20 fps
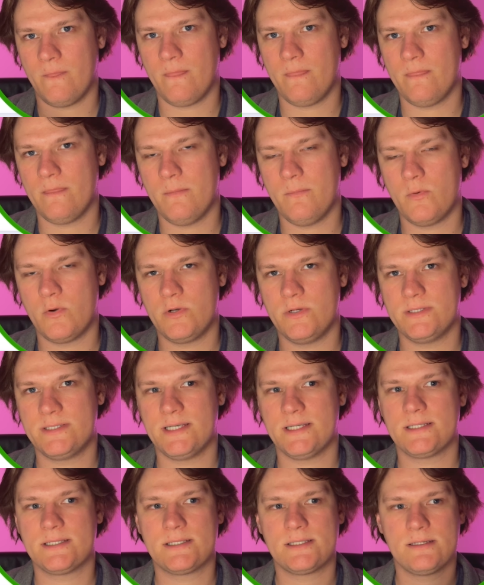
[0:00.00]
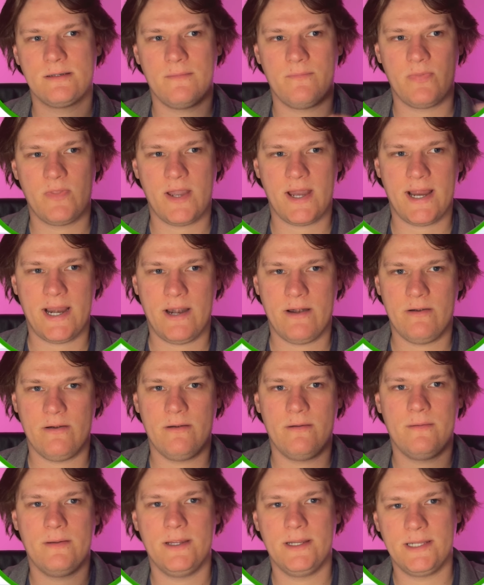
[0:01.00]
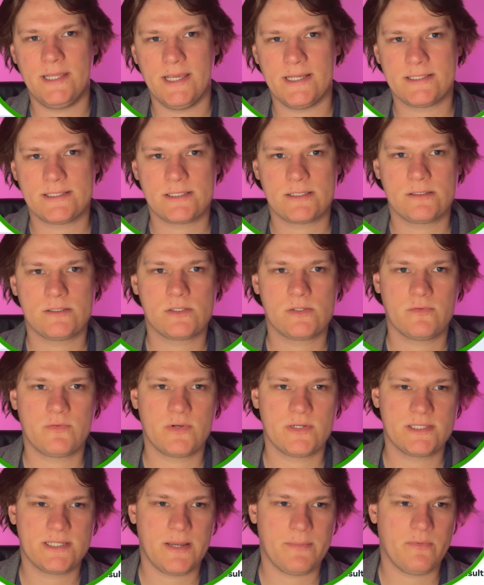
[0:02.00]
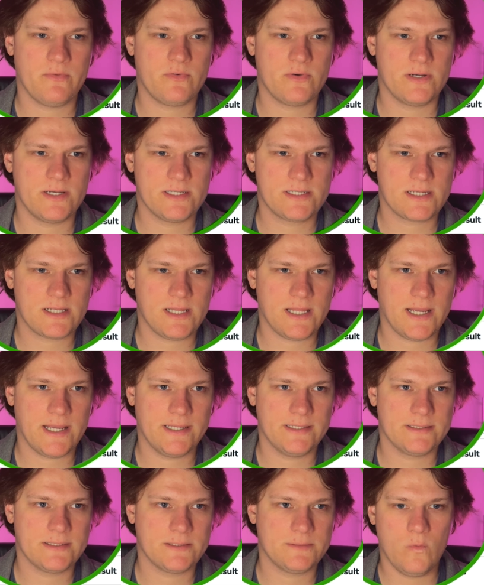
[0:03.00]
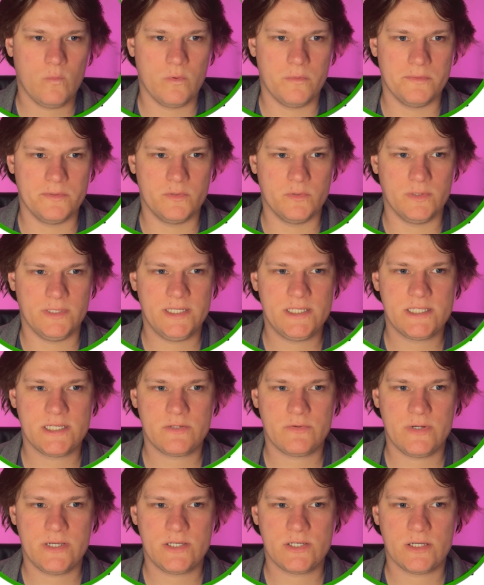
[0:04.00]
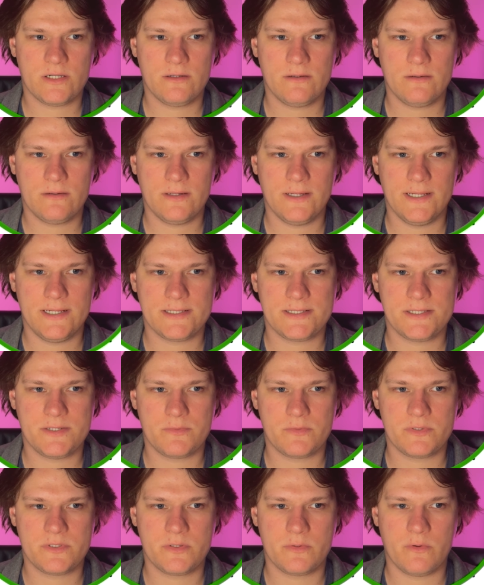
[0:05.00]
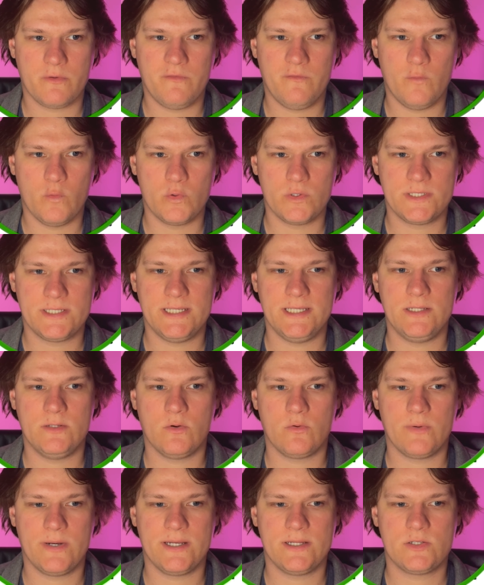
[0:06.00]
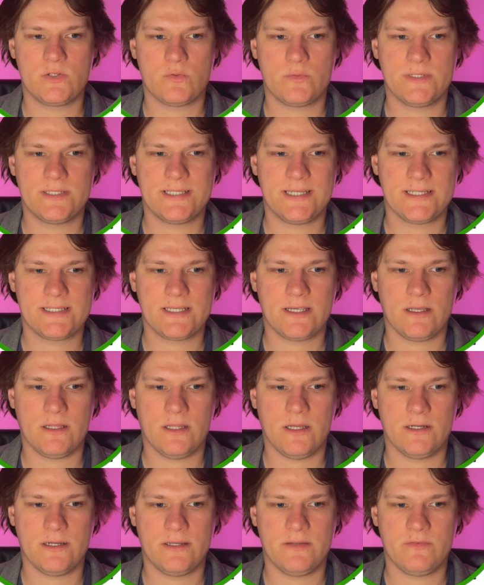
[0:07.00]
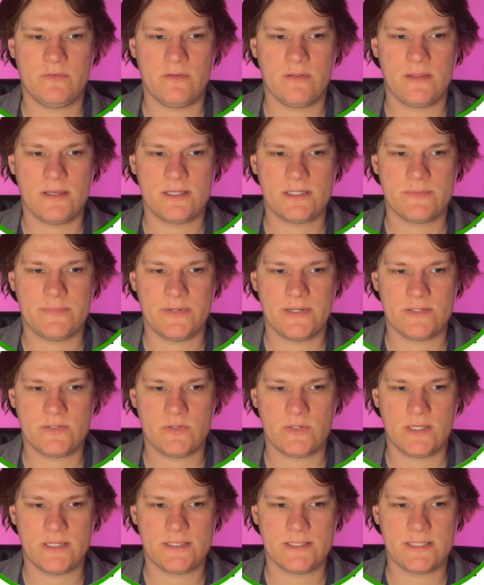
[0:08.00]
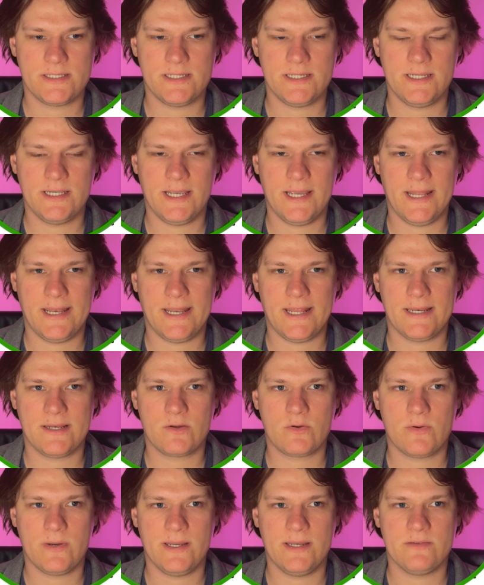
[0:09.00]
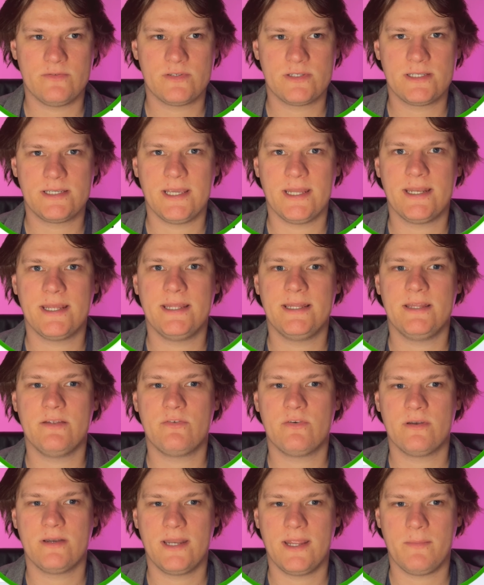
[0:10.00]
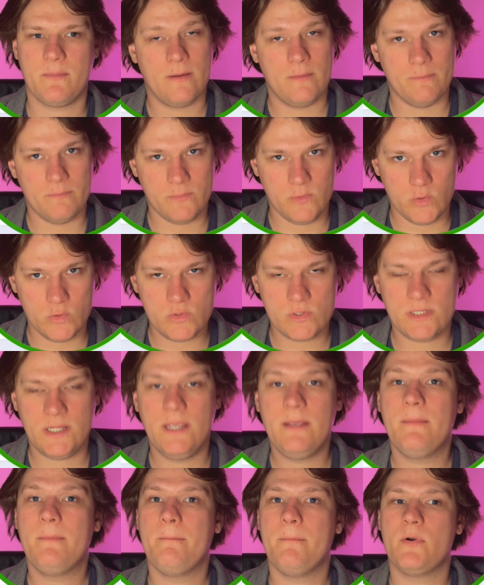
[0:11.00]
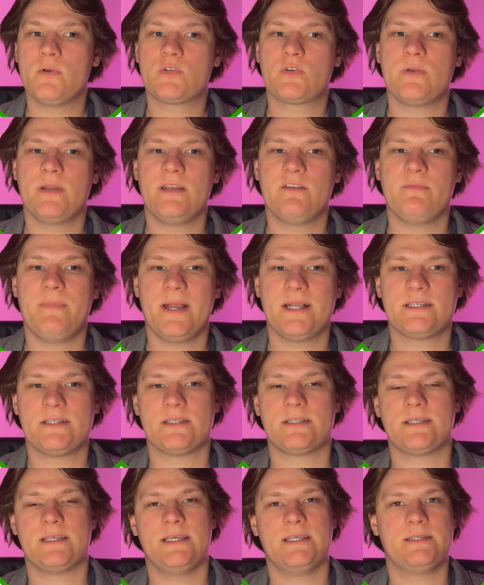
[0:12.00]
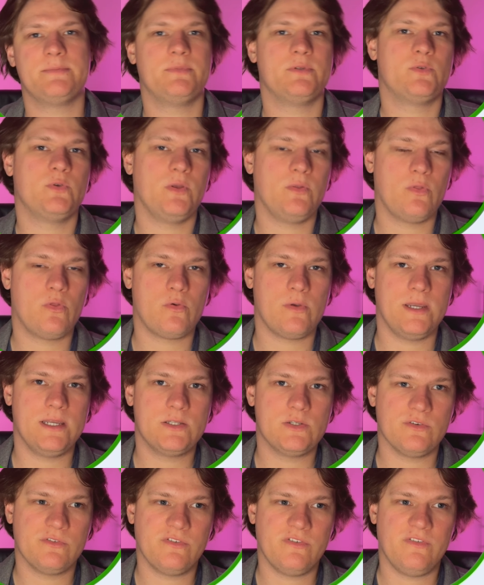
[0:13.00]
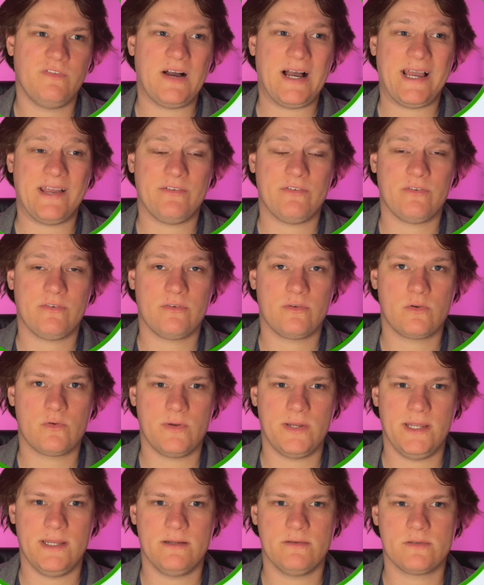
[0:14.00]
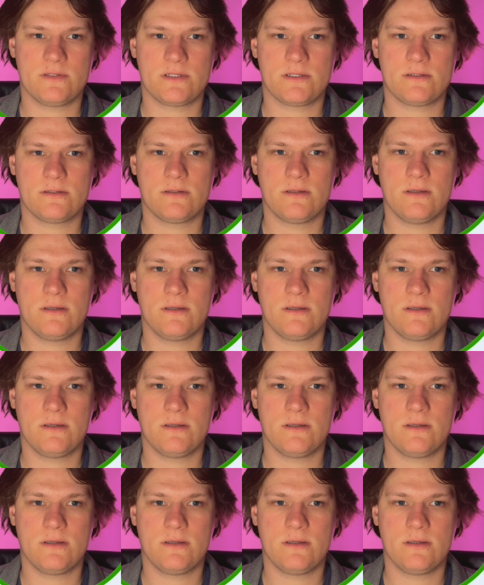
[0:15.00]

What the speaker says: the more you test, the higher it gets. So for example, for this client, where we do lead generation, it is 0014 already. So we're testing a lot of different things, but as you can see, and then the creatives get a different name. Usually most creative batches is between 3 to 5 creatives.